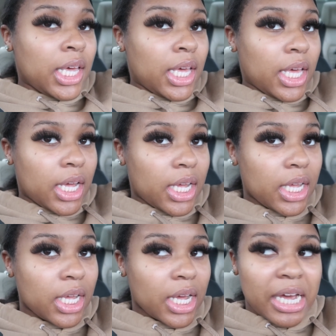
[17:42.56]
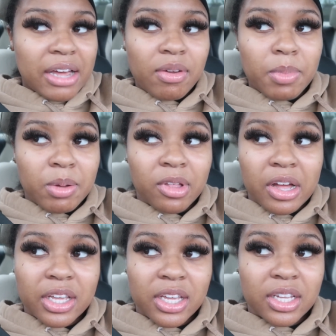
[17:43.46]
I haven't been
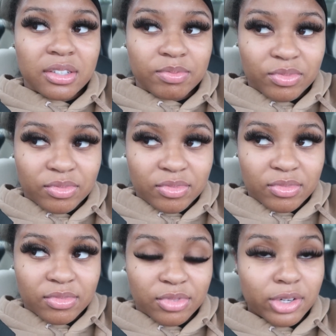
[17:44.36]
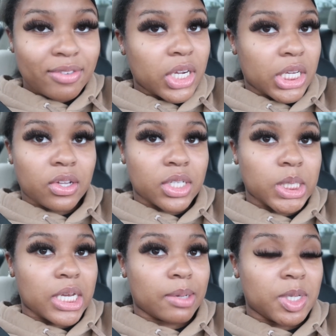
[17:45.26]
vlogging for a very long
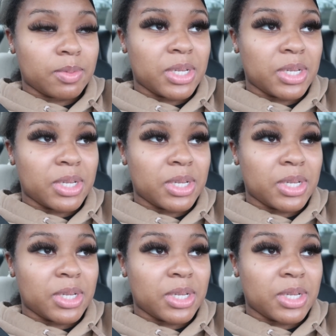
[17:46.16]
time.